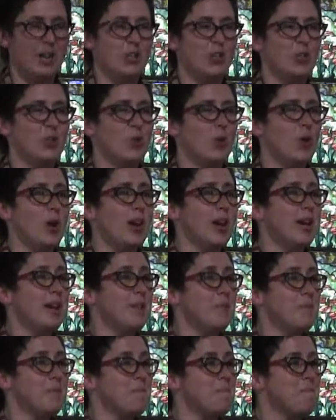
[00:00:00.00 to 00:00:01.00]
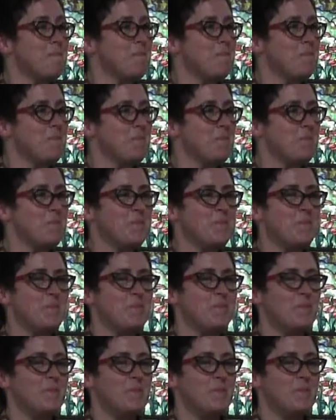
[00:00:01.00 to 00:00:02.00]
a joy
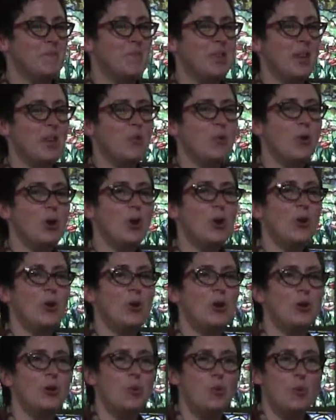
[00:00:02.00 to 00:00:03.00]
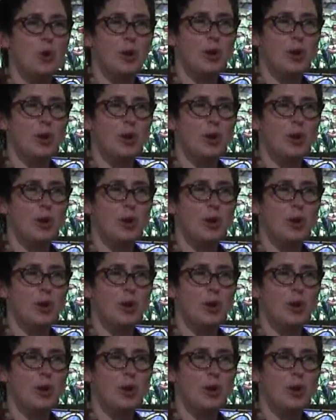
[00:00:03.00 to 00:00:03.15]
that you heard